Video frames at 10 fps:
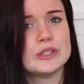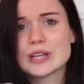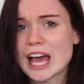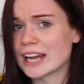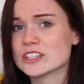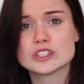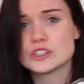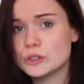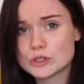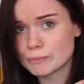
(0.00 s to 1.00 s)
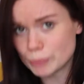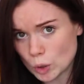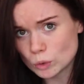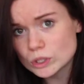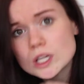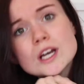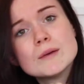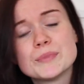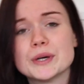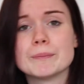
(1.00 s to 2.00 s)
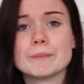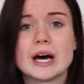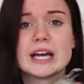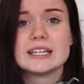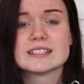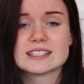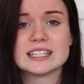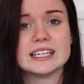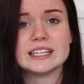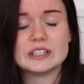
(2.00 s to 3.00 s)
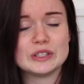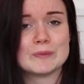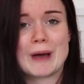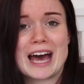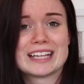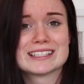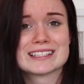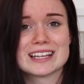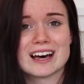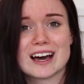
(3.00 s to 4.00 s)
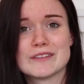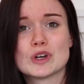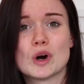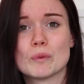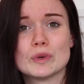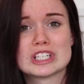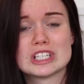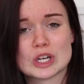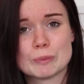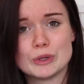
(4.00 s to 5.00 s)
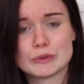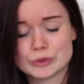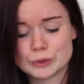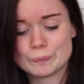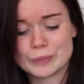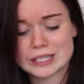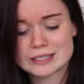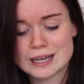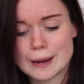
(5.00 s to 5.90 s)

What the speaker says: You can just use a bowl, but my silly new pans that I've got, which look beautiful, but